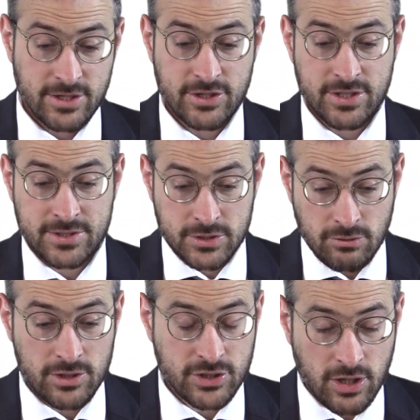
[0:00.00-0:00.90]

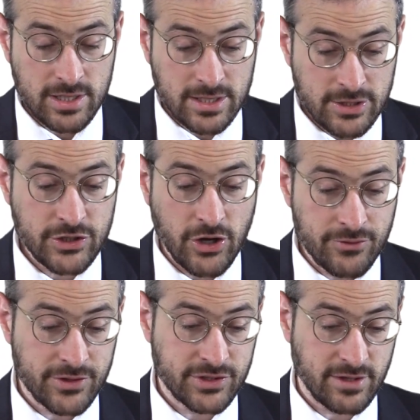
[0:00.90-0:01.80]
Yisrael shahalach
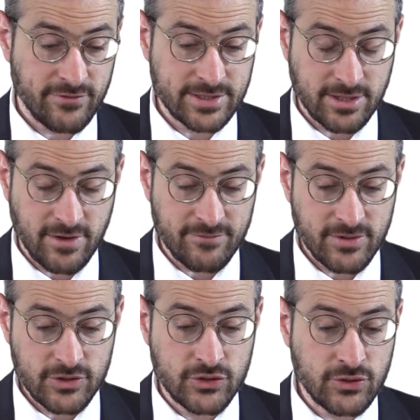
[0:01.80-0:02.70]
liyorich
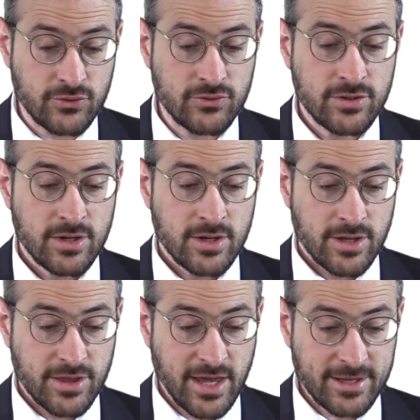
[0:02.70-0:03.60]
A Jew
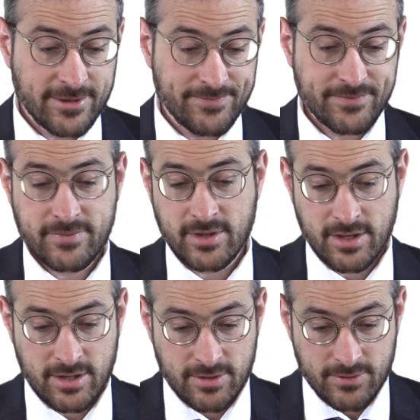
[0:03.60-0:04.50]
that
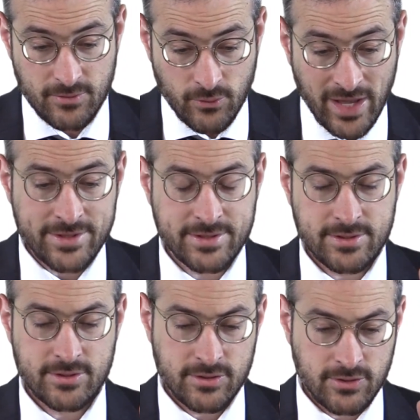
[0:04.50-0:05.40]
uh, went
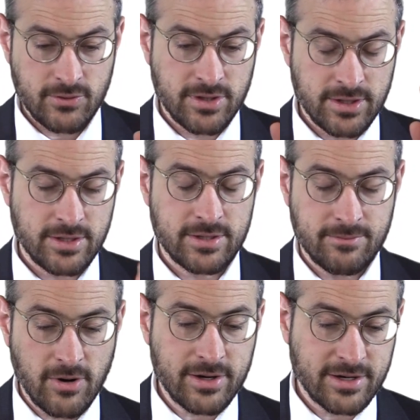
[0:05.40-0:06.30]
to the
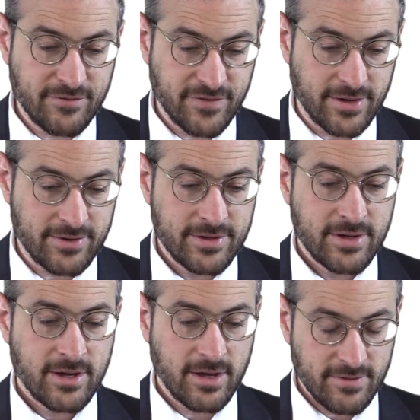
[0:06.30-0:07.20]
market fair
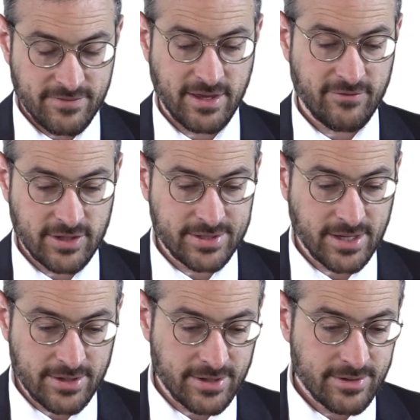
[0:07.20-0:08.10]
of the
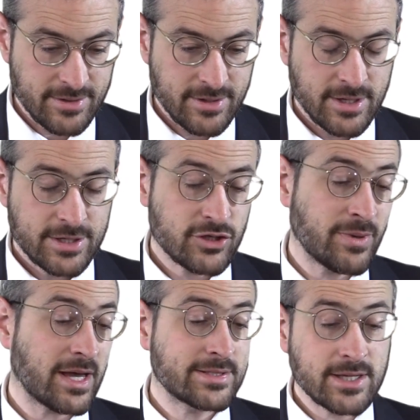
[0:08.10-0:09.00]
Avodah So
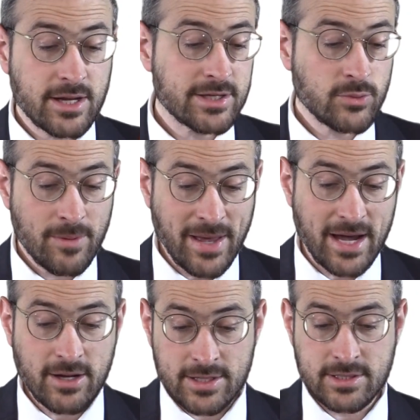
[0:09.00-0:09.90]
Bechazir on his way
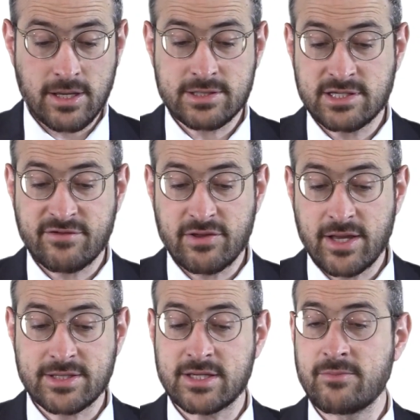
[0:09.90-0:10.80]
back, us
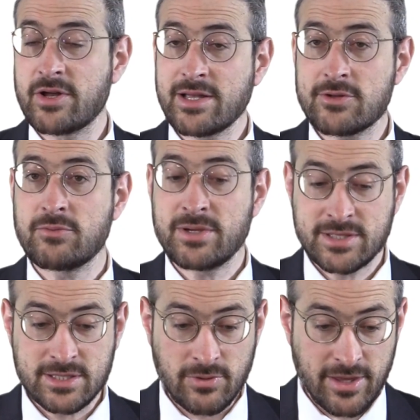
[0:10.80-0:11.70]
I'll do
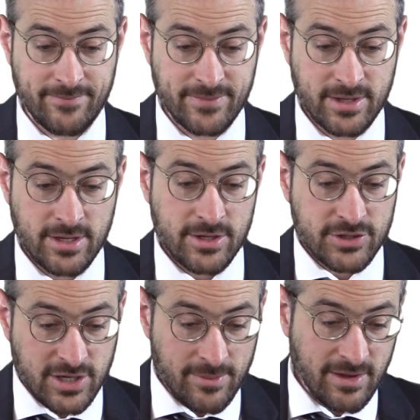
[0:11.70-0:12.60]
business with him.
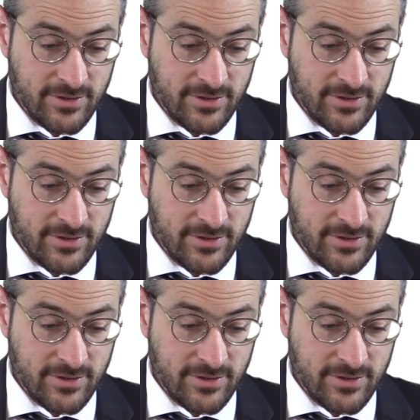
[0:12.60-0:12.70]
Shem